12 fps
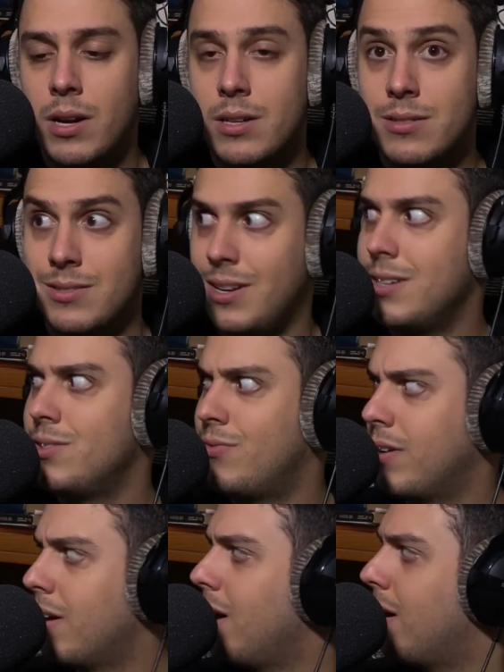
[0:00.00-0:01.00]
because I just figured
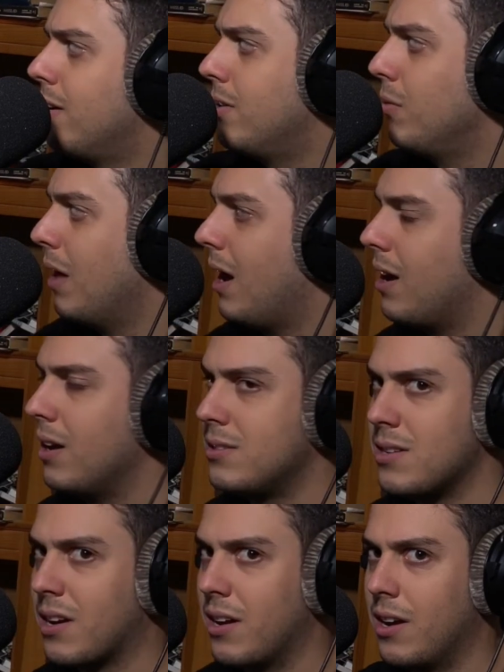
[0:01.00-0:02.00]
out how to do that a
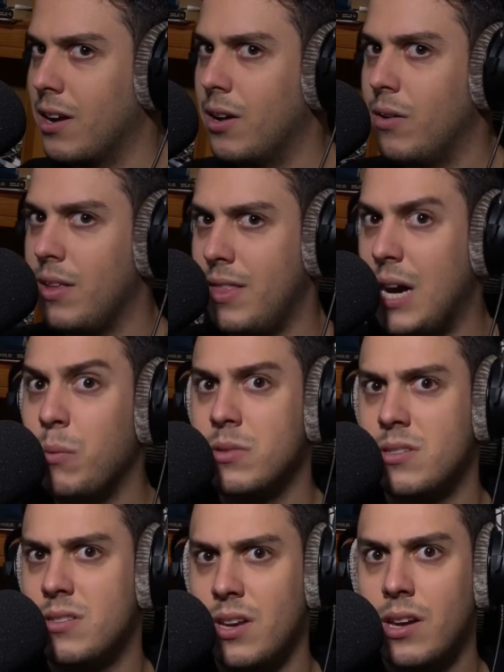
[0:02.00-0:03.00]
second ago, and that was
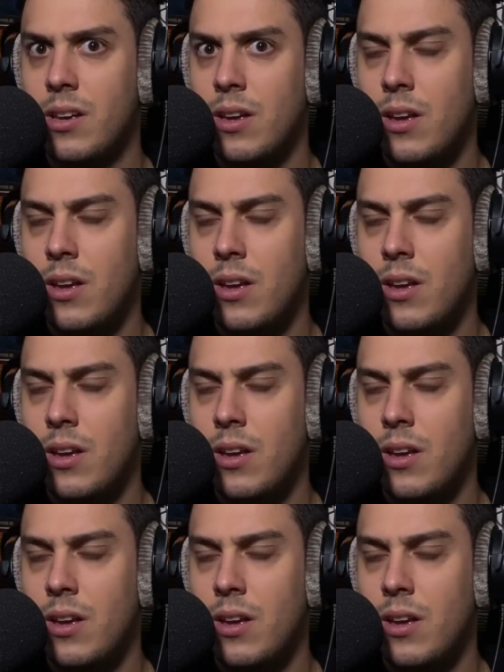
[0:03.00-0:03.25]
sick.